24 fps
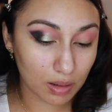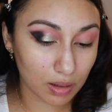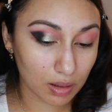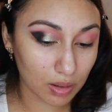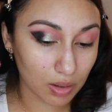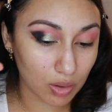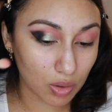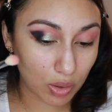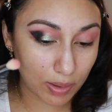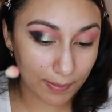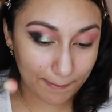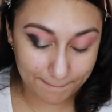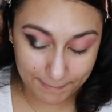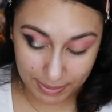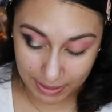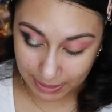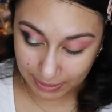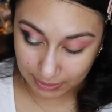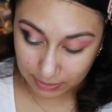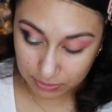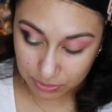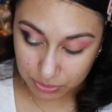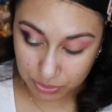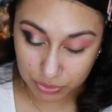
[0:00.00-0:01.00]
Going
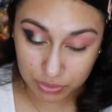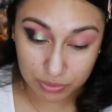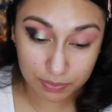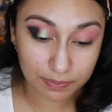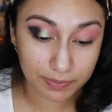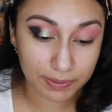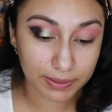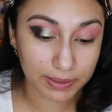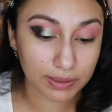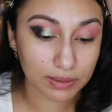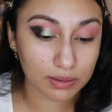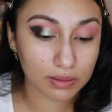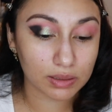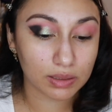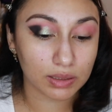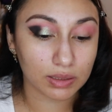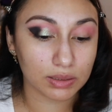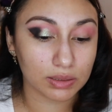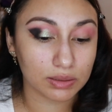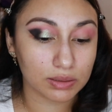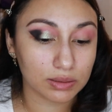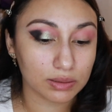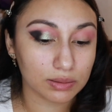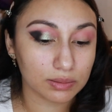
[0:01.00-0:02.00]
back to the pink
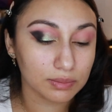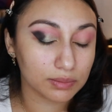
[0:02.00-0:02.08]
color.